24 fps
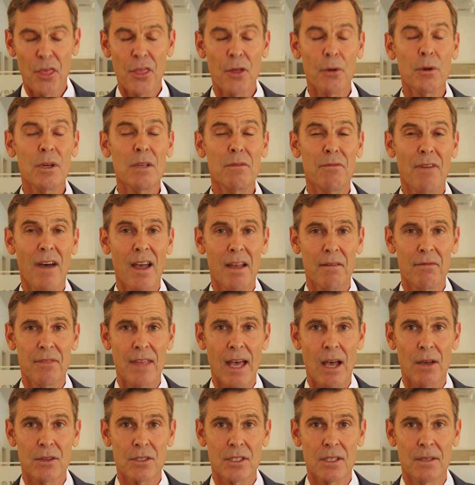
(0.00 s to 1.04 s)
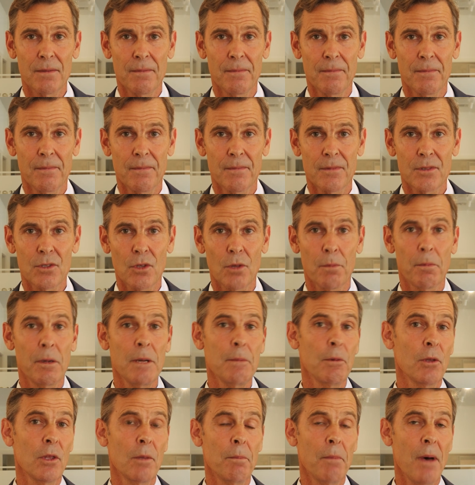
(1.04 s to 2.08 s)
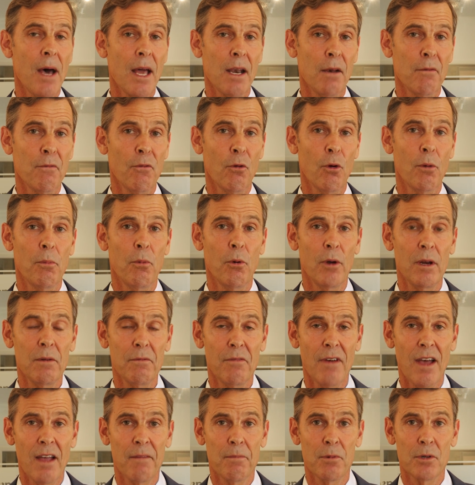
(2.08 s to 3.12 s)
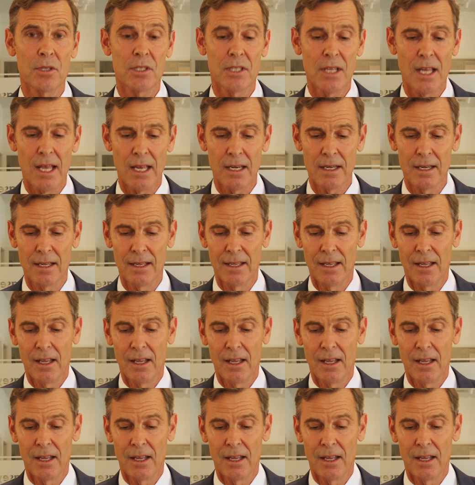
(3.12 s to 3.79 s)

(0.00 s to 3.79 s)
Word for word: thirty-five thousand dollars. So the people that bought at four point five percent